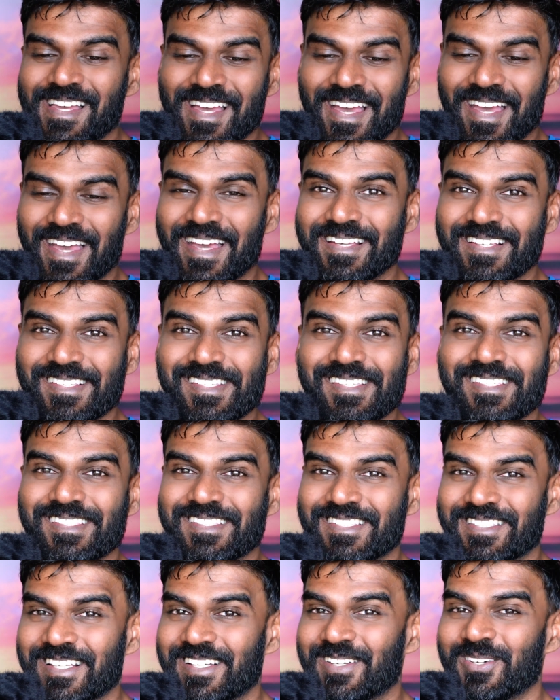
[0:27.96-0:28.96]
is
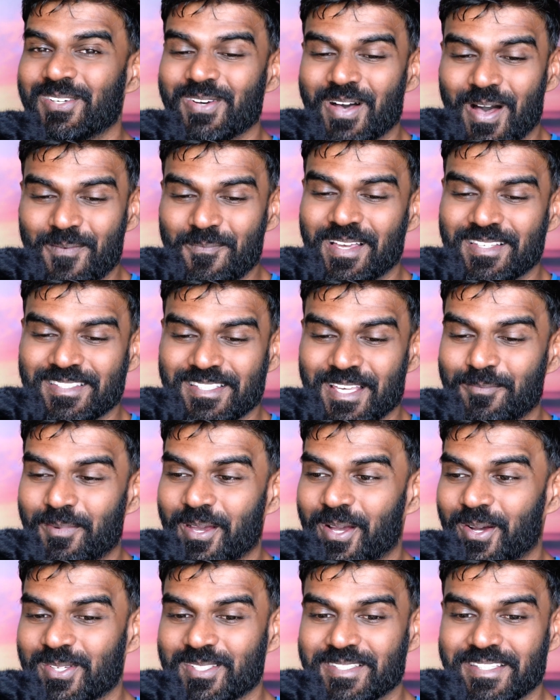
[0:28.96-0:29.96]
so amazing
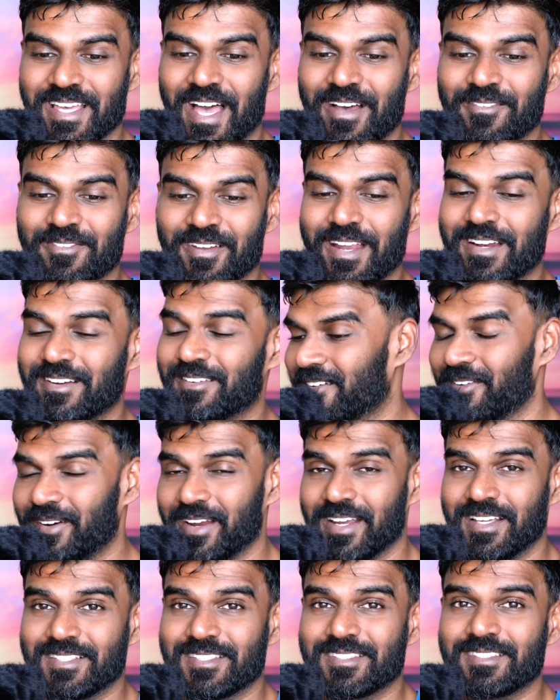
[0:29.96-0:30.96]
because they have
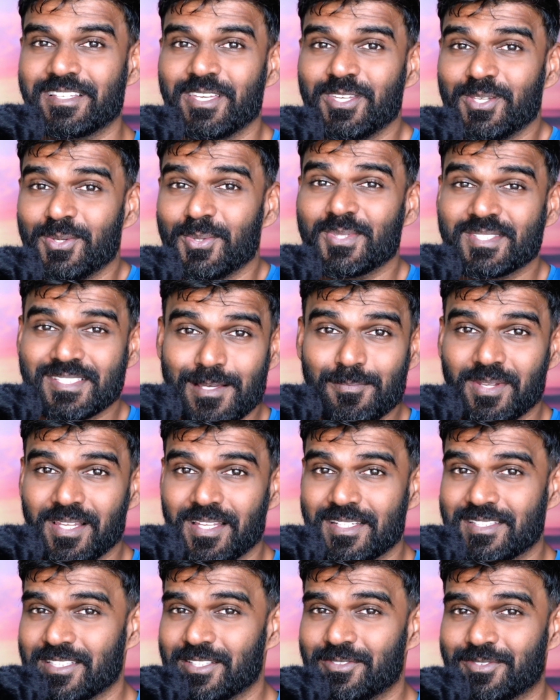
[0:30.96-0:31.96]
increased the
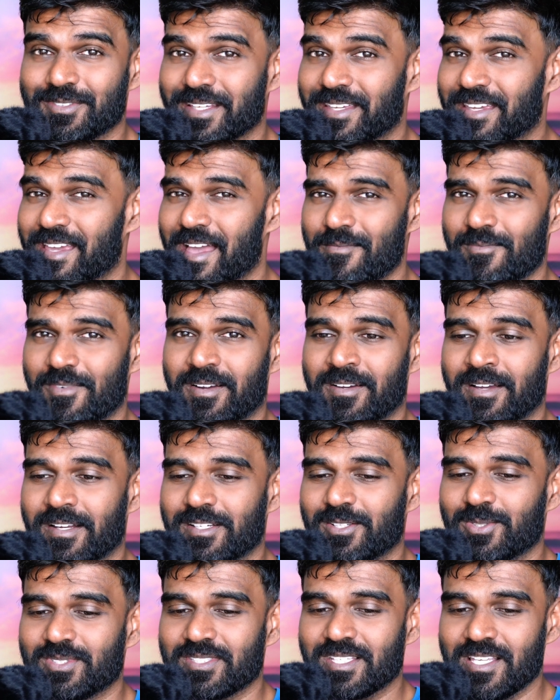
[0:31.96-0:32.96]
usability of the camera
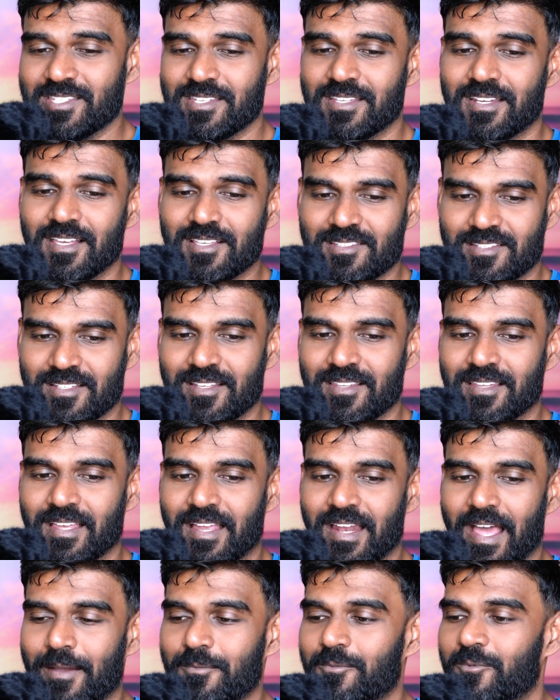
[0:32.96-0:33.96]
to such an extent
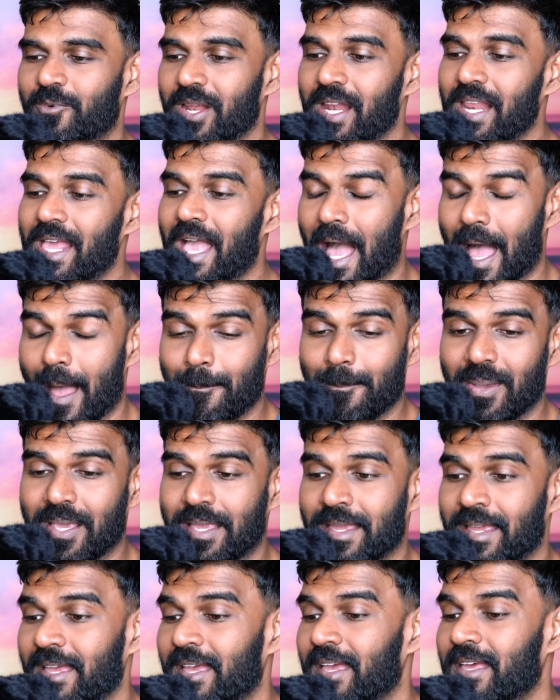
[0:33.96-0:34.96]
that I'm really
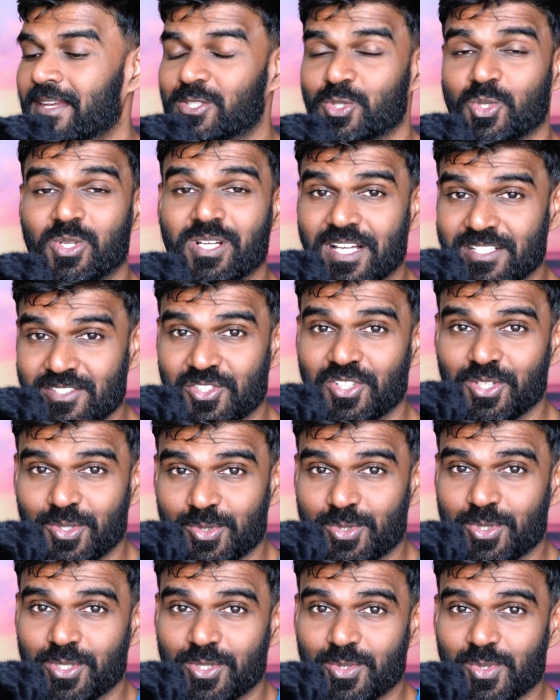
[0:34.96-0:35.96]
happy to
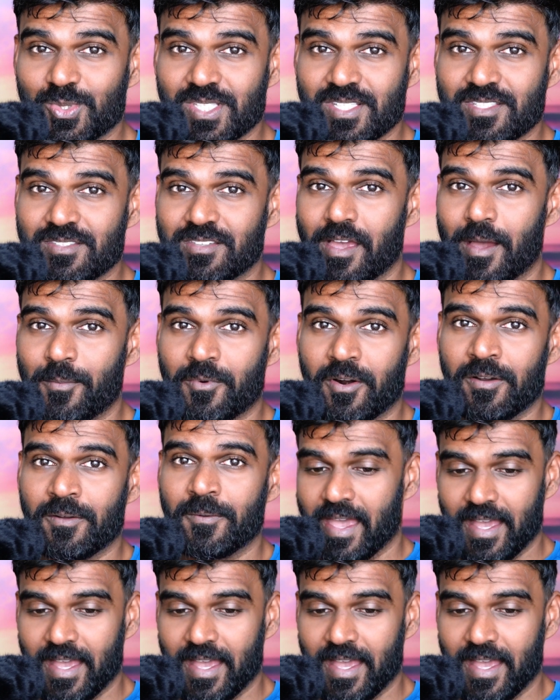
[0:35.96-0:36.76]
continue to use this camera